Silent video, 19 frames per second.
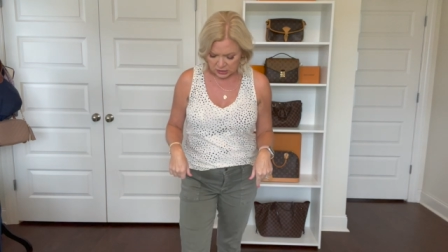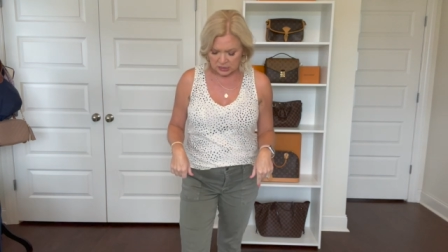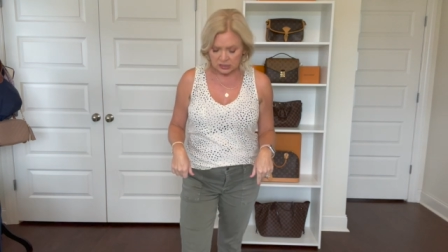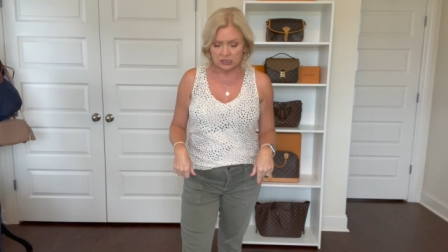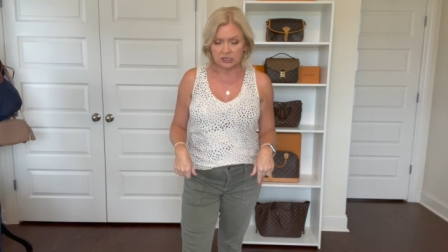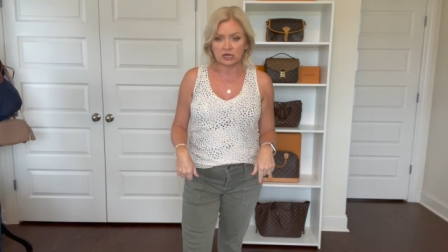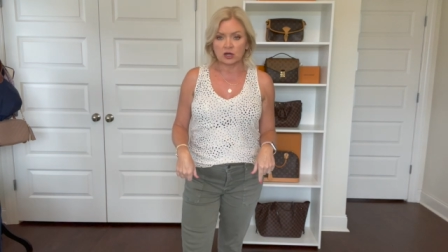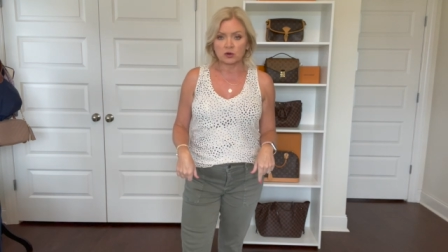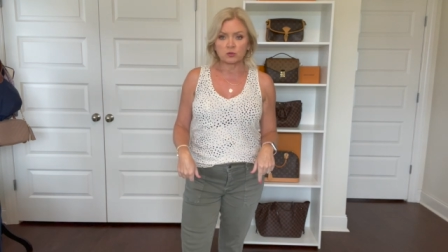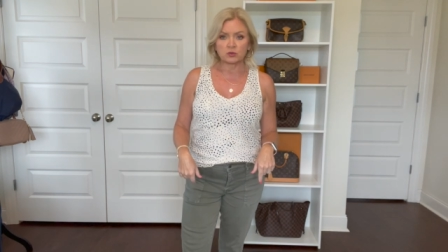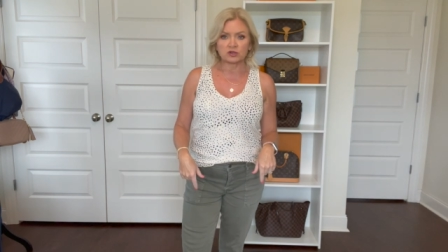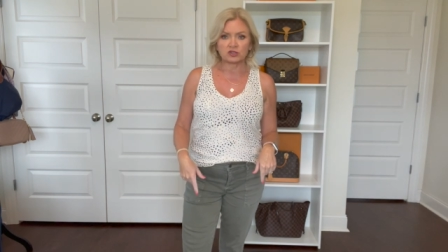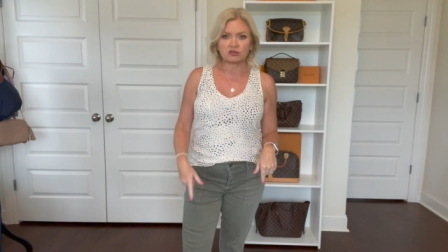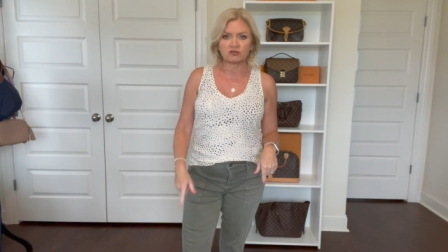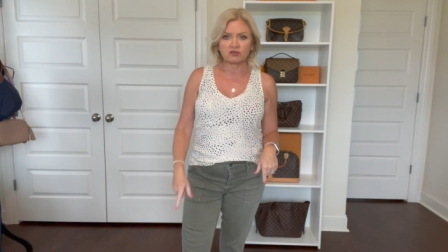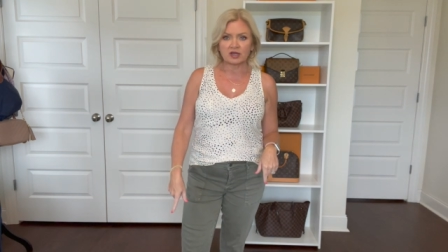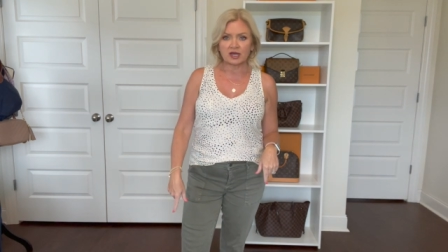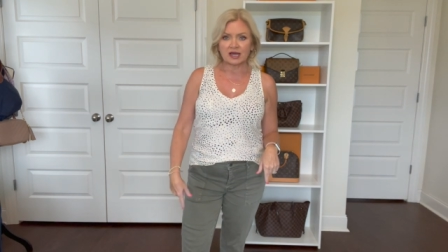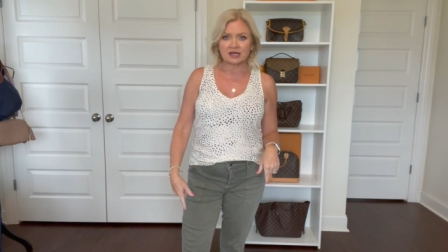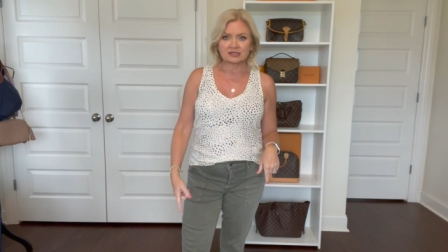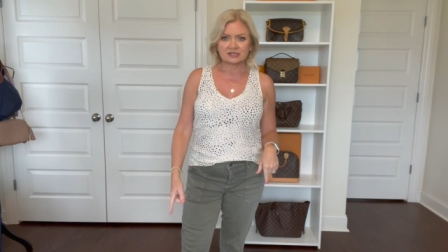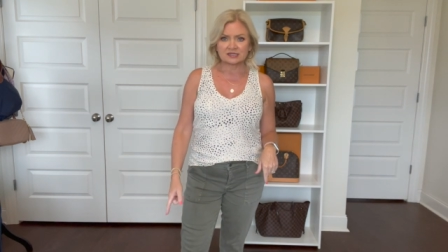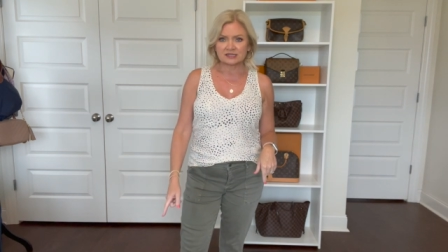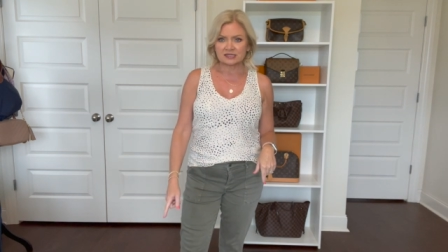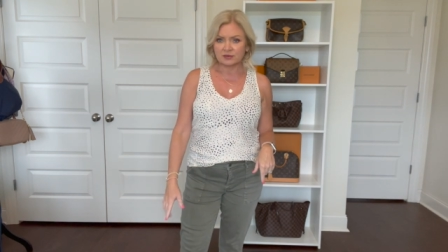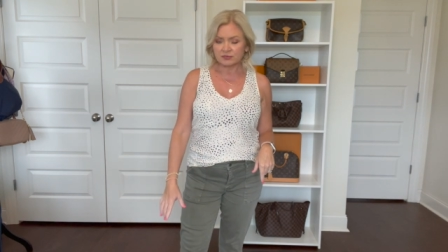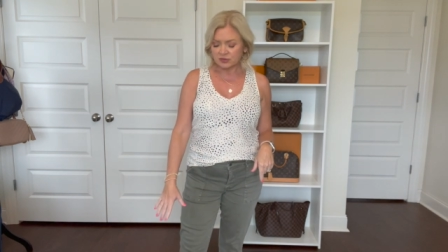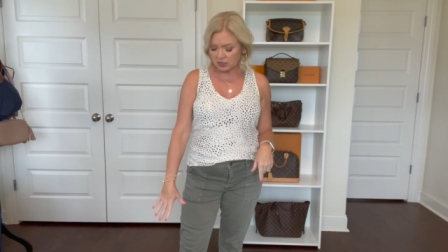you know, when you've got
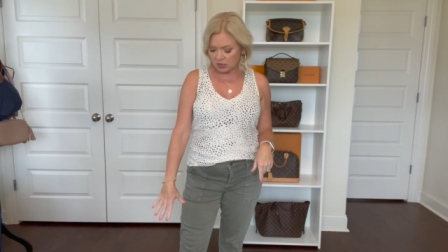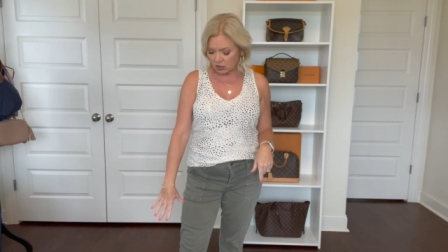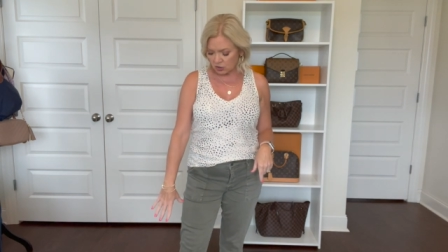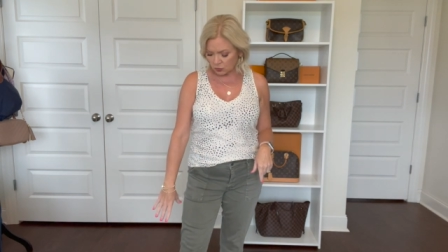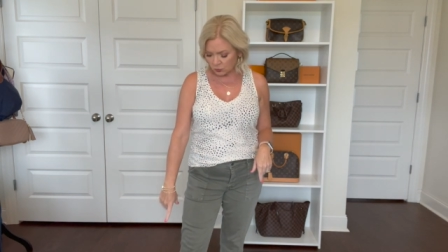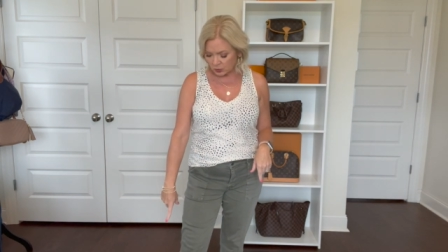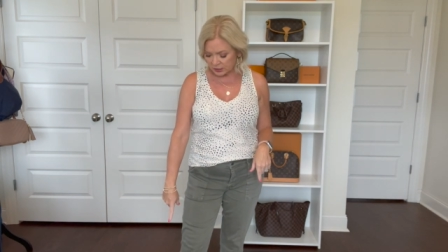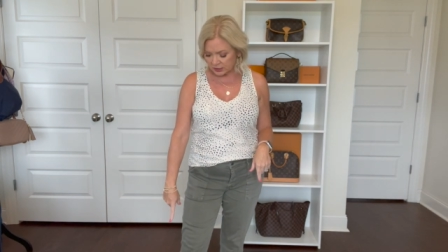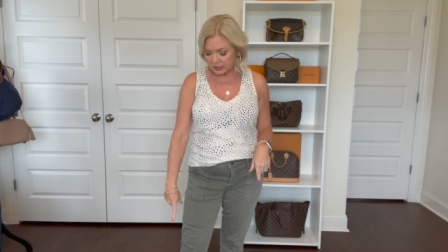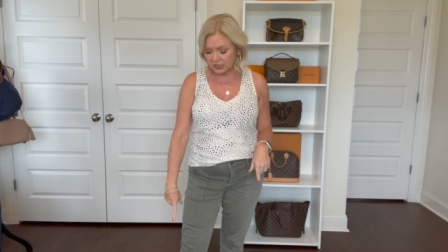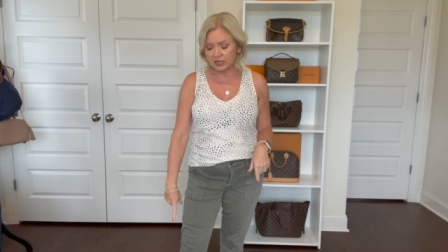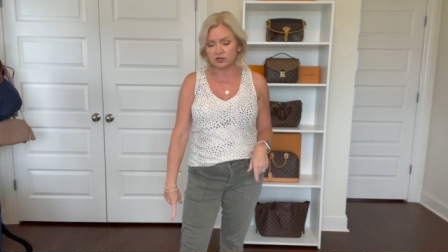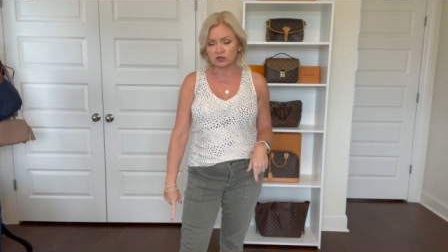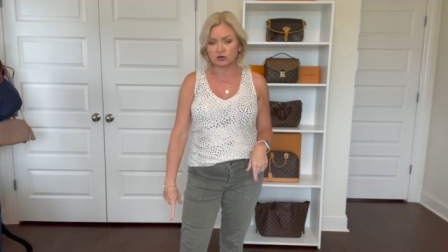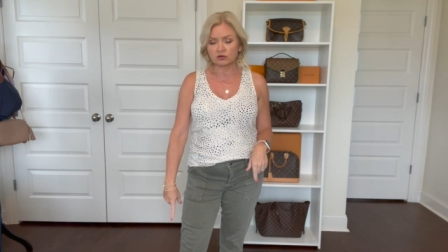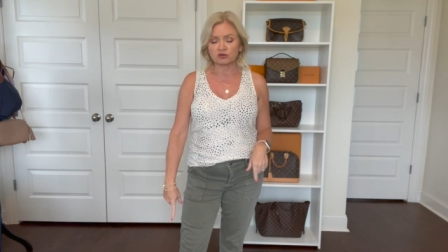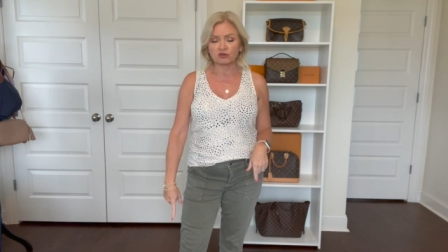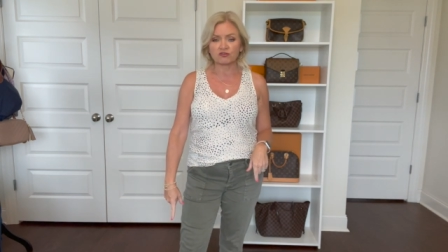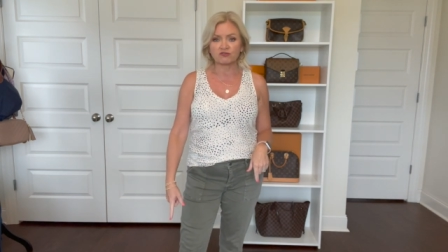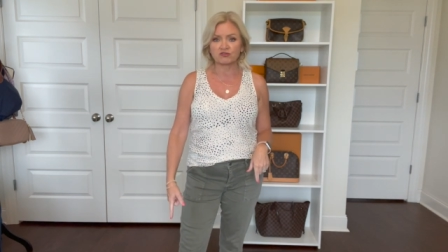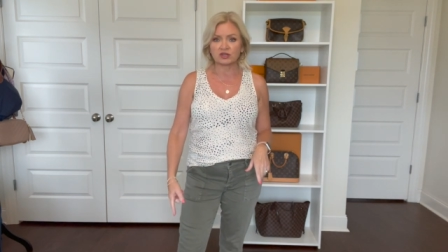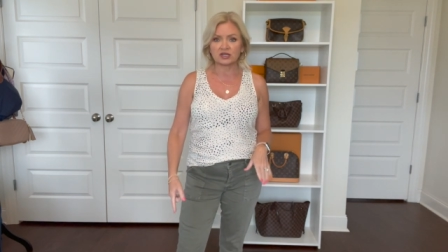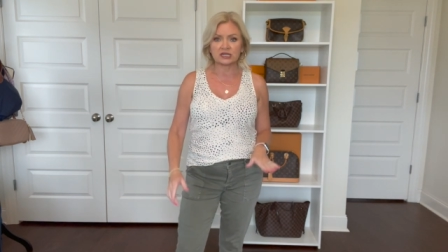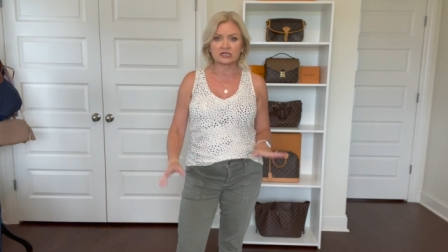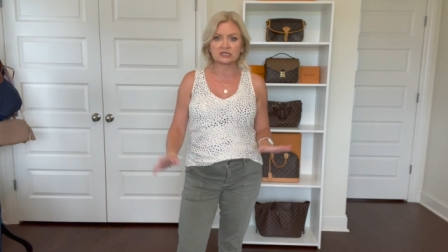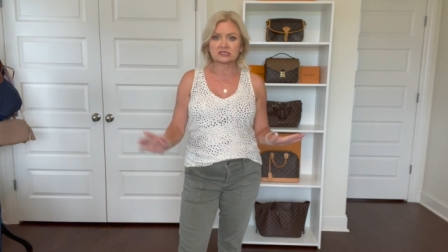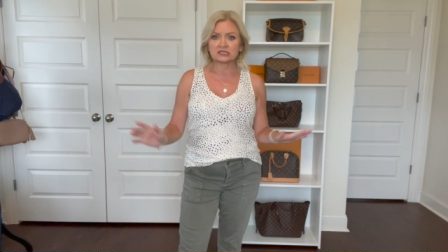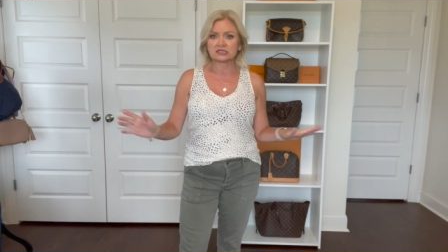something all the way down on your
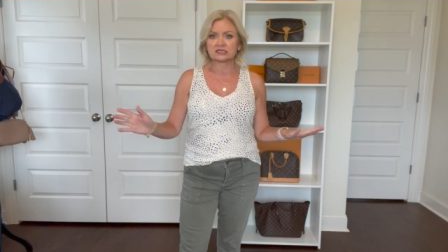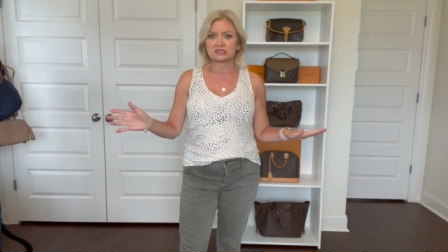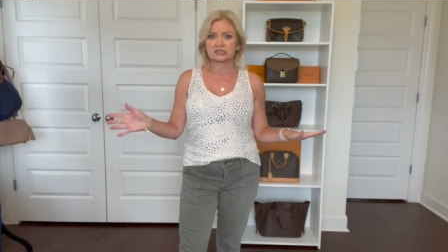feet,